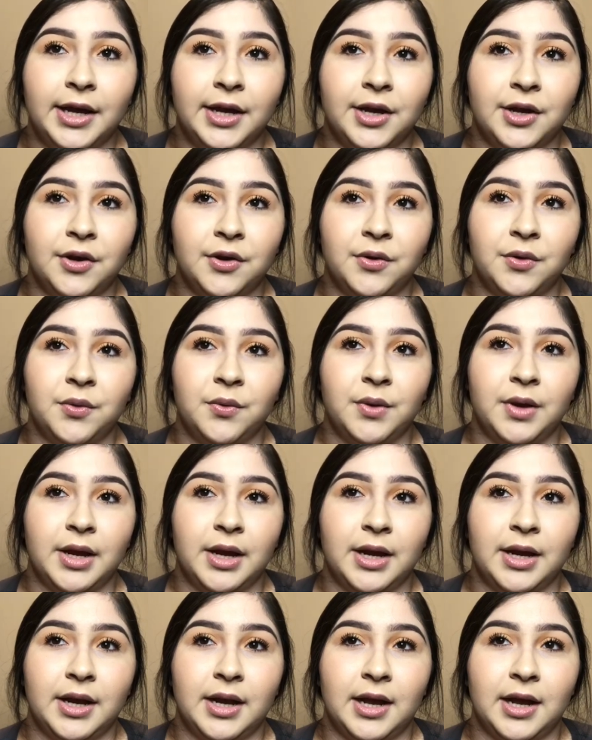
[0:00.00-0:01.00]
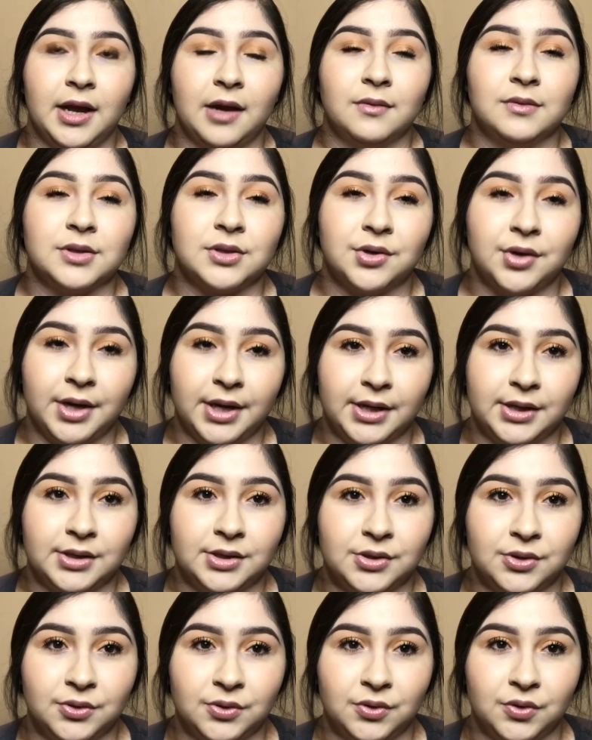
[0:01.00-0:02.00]
and I was crying
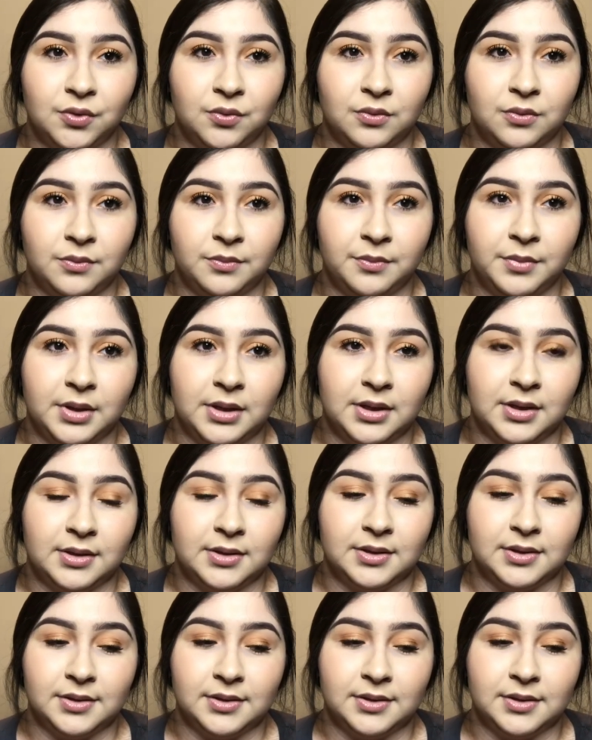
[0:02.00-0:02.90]
too, because,